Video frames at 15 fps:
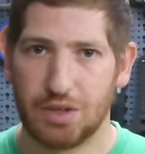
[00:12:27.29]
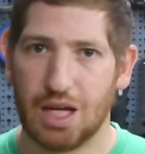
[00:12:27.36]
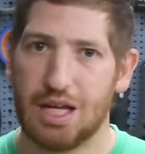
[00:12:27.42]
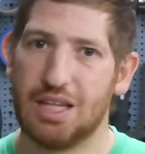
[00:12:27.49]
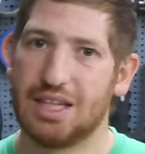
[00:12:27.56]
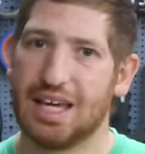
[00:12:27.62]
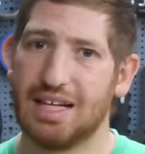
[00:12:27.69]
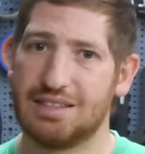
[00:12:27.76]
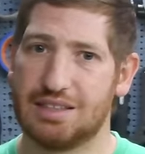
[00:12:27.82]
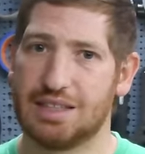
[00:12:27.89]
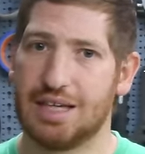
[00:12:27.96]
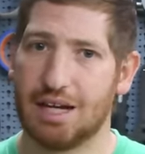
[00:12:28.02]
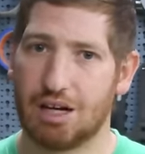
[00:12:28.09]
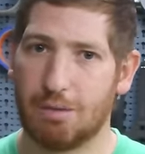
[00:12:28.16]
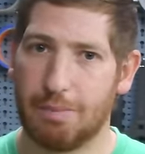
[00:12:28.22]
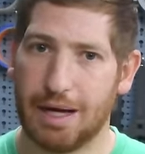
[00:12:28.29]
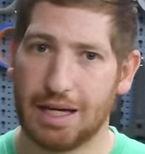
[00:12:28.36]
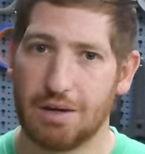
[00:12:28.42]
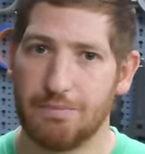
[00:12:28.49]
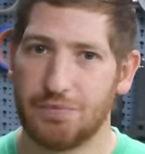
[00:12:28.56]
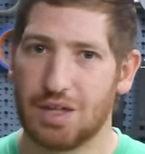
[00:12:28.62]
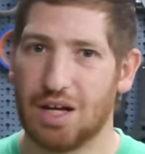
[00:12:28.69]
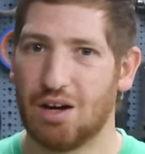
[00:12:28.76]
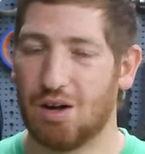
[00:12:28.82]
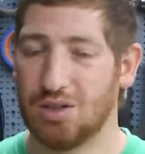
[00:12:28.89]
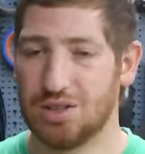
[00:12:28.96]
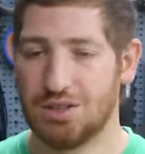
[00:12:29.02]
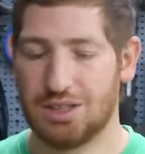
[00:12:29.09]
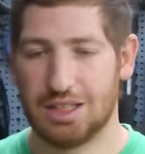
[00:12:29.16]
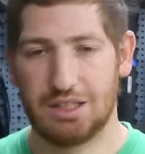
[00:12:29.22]
And in the case of the KICKR bike, it
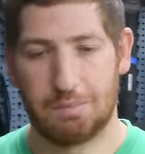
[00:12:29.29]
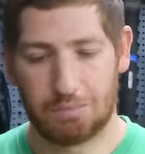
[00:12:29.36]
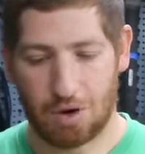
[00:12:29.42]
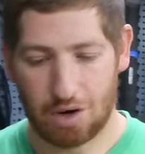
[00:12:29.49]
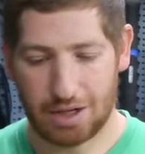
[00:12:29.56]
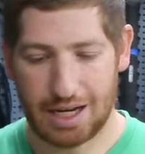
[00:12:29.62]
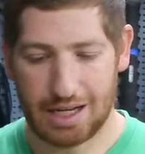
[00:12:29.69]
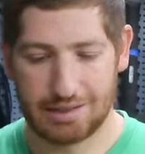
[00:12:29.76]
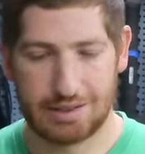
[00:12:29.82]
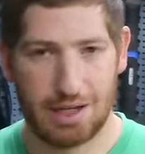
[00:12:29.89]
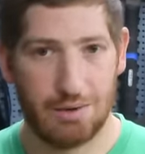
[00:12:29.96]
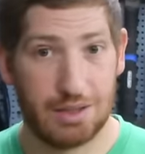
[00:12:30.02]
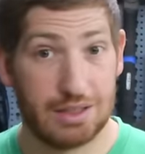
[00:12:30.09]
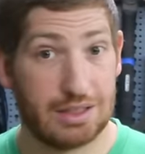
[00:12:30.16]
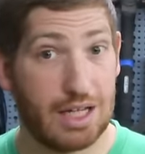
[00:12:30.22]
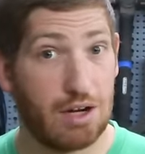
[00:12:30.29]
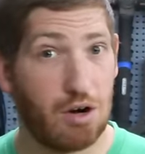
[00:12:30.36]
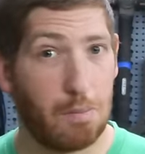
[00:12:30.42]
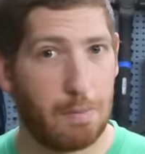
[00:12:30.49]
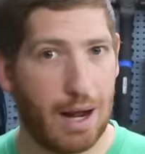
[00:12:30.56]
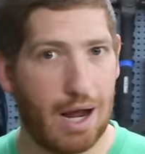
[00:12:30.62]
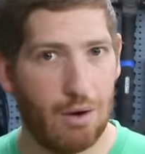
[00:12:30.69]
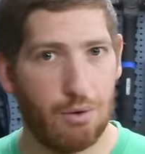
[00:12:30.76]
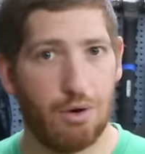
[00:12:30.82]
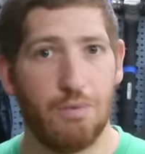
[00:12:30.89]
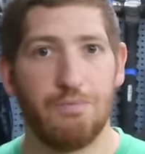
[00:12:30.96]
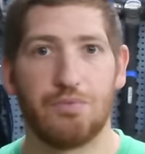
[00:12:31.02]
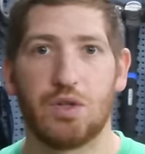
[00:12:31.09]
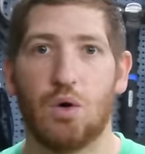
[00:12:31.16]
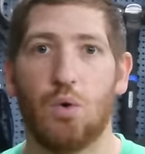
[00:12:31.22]
also doesn't broadcast out as standard power
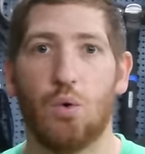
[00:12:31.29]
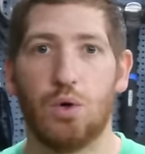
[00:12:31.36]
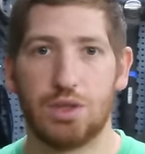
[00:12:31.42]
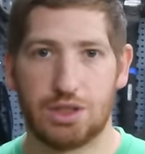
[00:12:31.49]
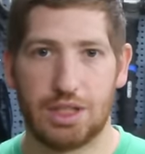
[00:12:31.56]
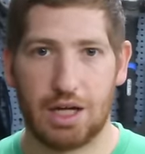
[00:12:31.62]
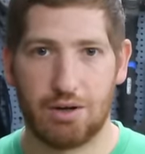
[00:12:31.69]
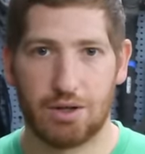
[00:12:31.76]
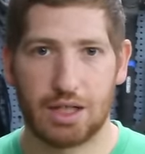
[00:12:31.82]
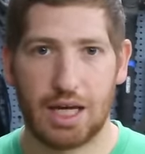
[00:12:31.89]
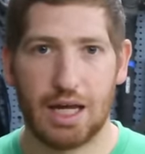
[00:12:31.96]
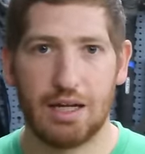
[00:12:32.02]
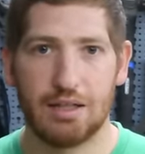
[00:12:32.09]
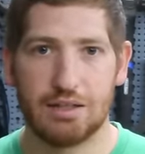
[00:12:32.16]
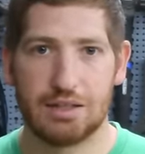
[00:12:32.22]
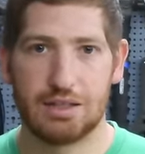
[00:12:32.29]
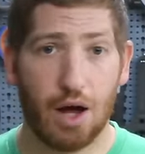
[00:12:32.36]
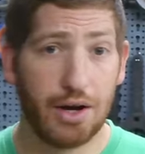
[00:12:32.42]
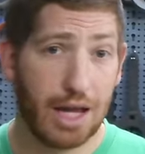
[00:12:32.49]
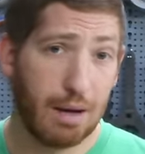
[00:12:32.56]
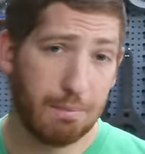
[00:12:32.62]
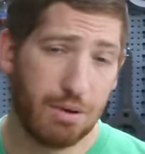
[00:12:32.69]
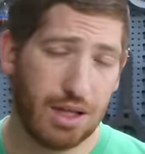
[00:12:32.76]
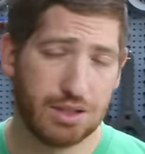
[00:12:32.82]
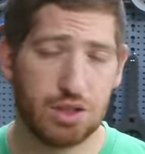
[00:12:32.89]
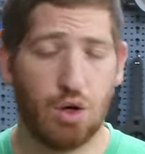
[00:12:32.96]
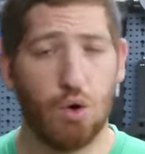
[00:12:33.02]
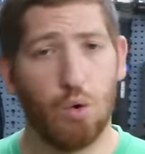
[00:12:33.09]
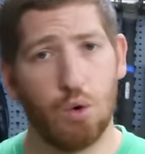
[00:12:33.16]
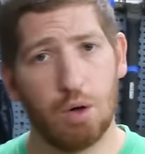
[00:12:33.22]
or standard cadence on ANT
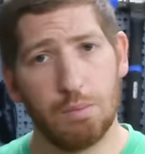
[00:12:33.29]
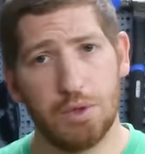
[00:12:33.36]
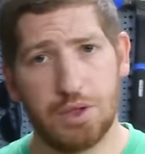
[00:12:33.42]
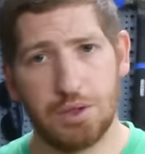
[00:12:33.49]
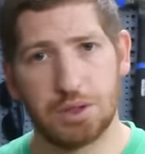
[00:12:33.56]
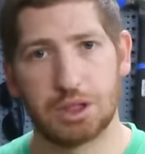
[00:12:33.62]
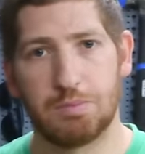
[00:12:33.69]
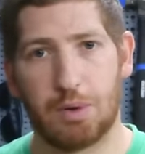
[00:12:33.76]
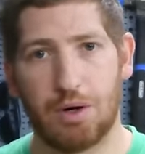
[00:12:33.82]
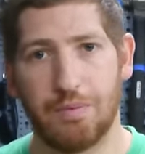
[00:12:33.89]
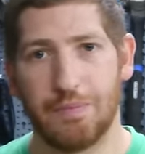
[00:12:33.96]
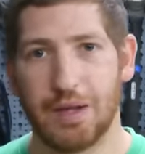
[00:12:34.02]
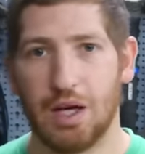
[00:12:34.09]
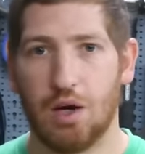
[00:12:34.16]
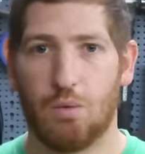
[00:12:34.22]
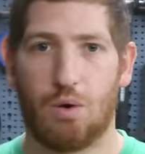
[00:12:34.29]
Plus or Bluetooth Smart.